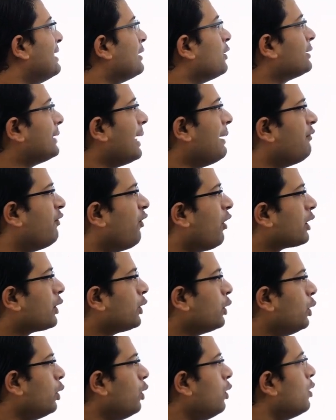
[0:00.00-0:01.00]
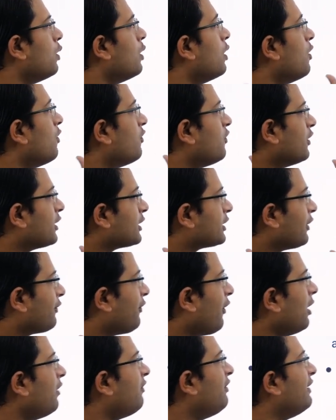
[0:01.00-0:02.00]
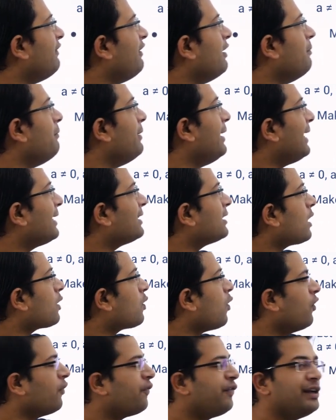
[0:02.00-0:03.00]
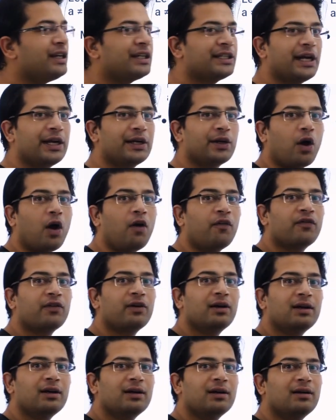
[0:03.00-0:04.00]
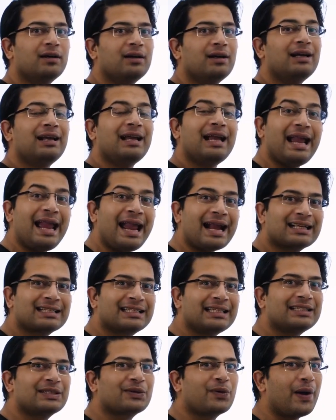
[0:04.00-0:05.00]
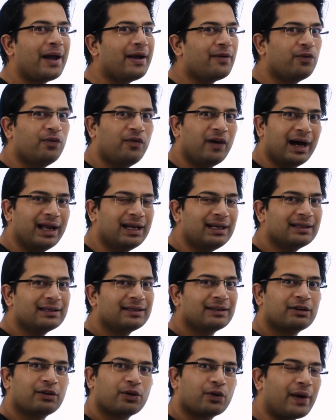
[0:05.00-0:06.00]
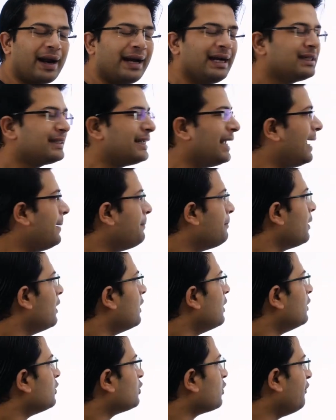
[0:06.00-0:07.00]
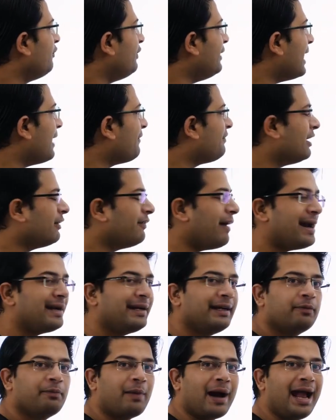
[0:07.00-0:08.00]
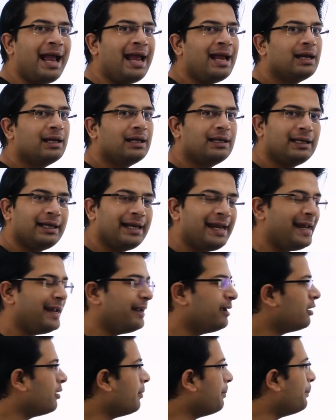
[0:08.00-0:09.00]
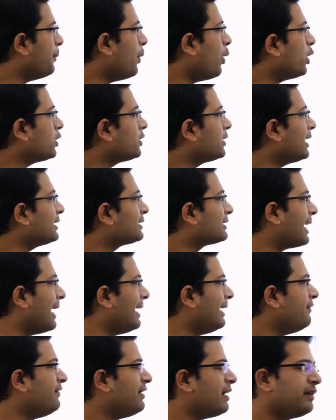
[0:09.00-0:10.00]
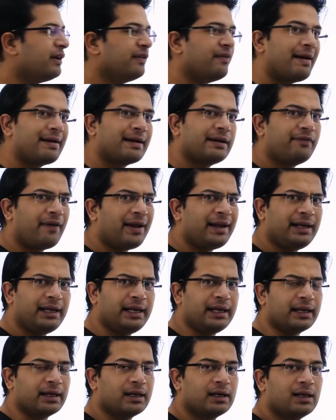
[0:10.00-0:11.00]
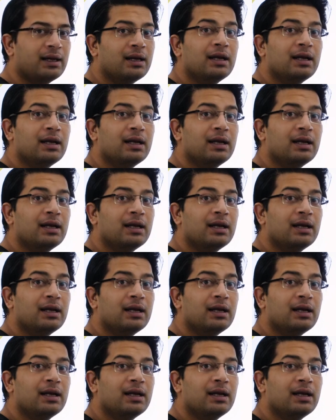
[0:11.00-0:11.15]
So champ, what to do? First of all, we will make the coefficient of x square 1, right champ? So we have divided by a. Both the side we have divided by a.